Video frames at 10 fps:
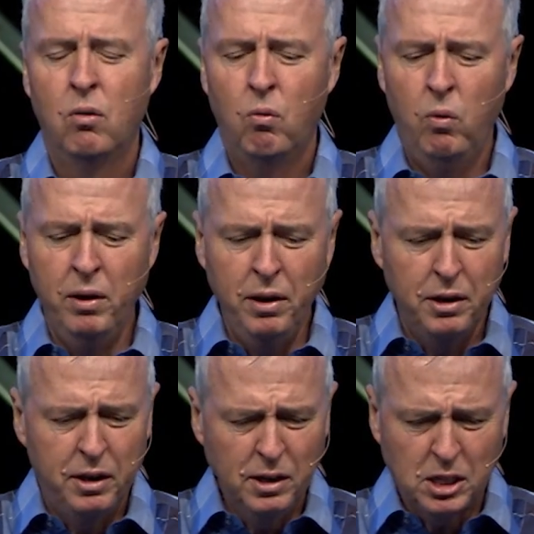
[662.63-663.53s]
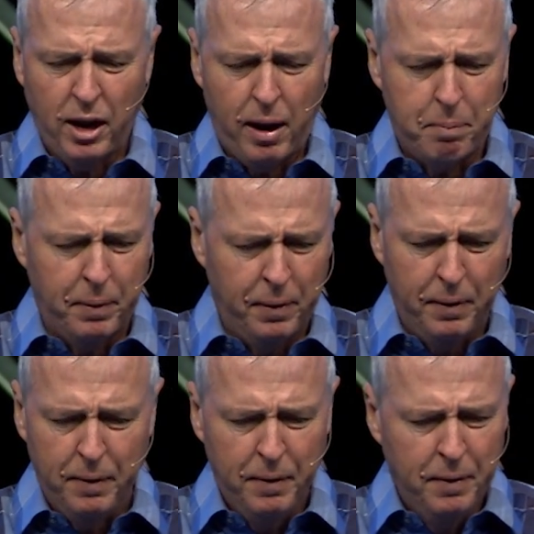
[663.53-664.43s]
When did this happen?
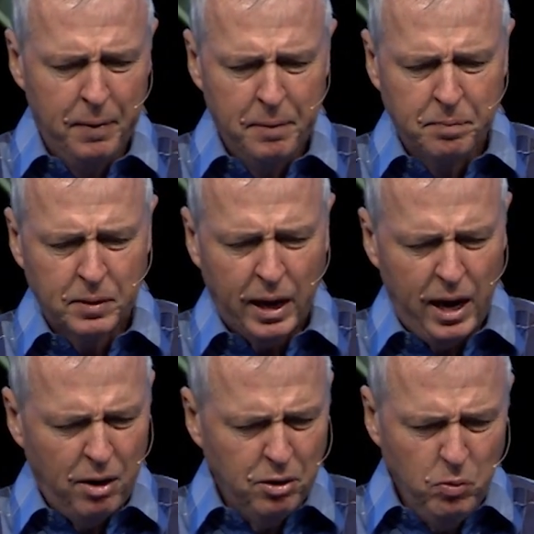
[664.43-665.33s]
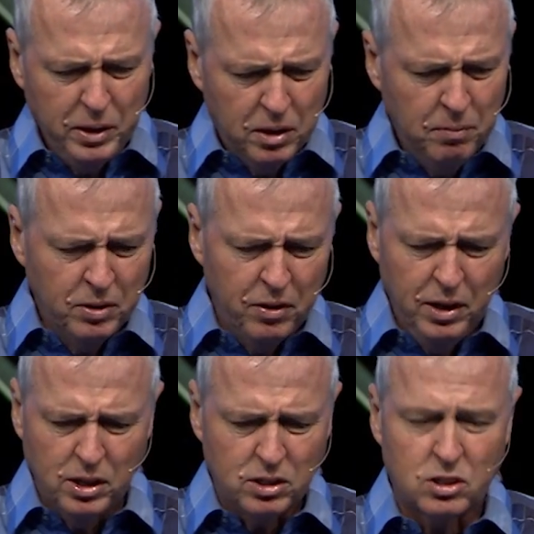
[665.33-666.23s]
How did we come to
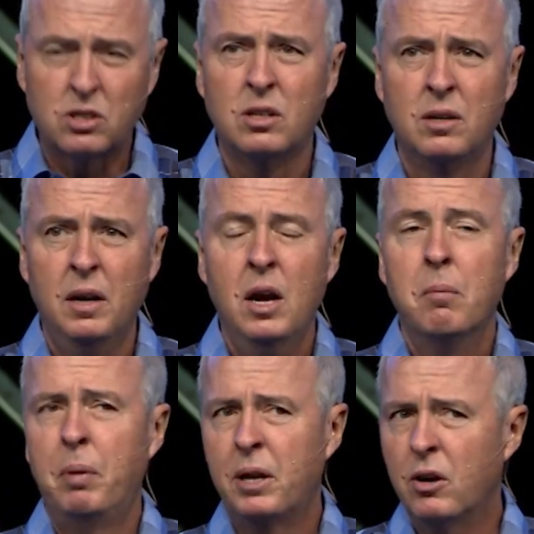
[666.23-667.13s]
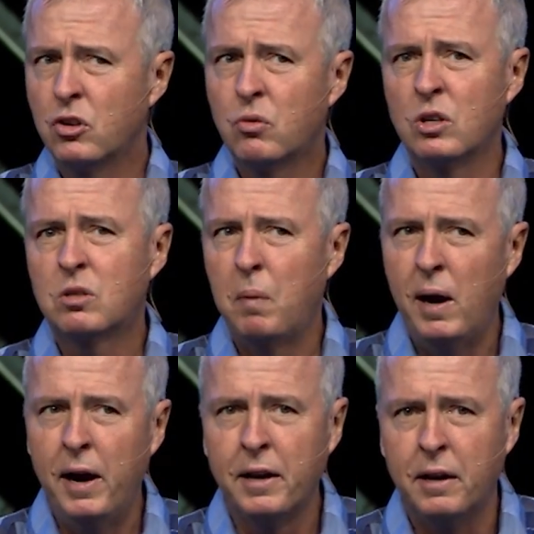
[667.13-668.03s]
this? But here's what's
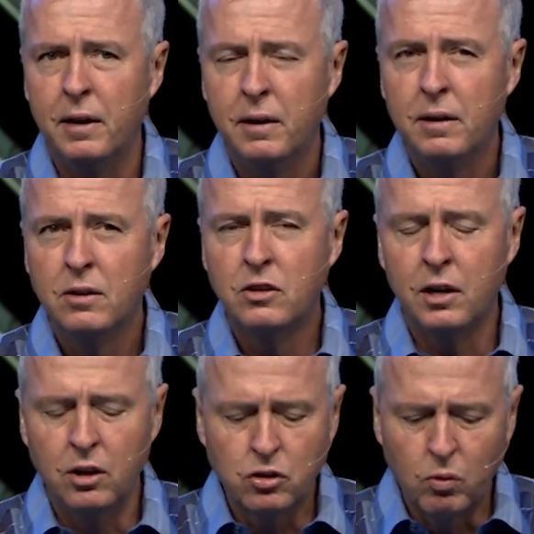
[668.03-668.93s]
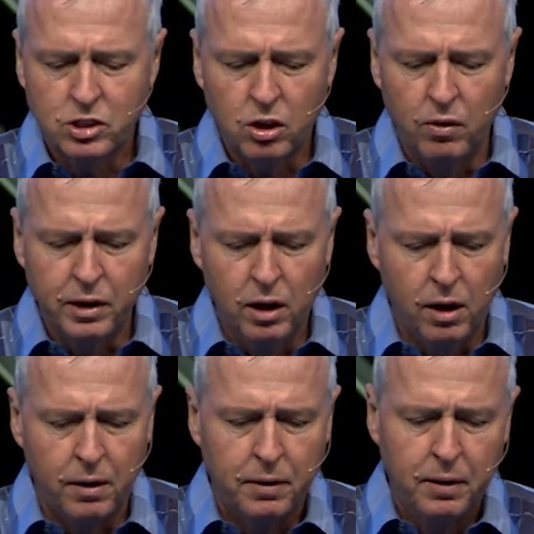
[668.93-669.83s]
behind it. See, here's what's going
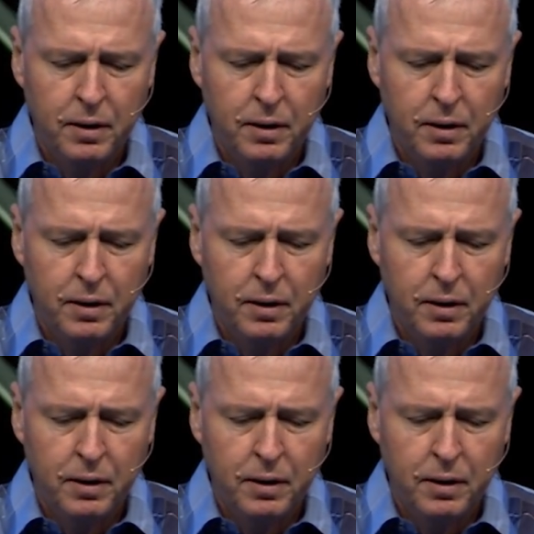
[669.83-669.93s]
on.